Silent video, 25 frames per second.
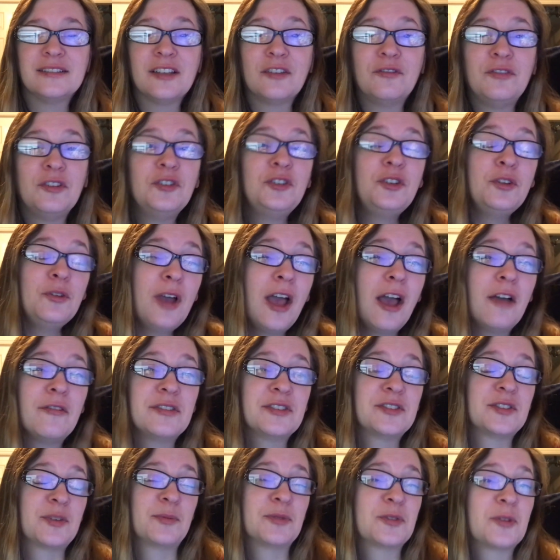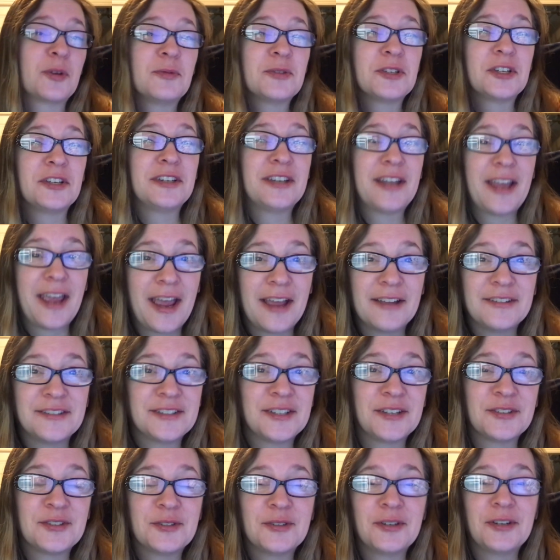if you do have a subscription to
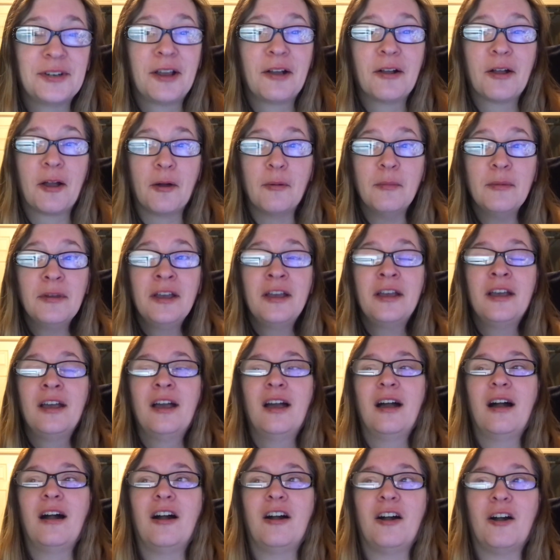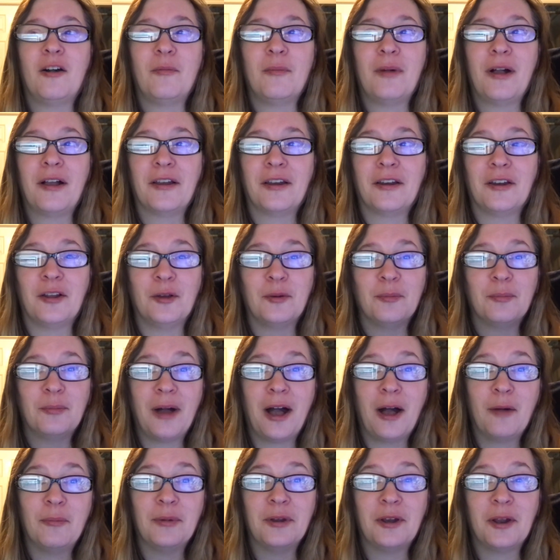Ancestry.com, I'm going to
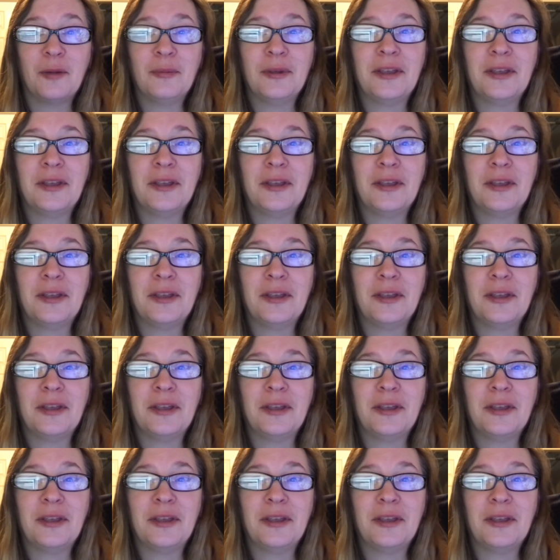pop it up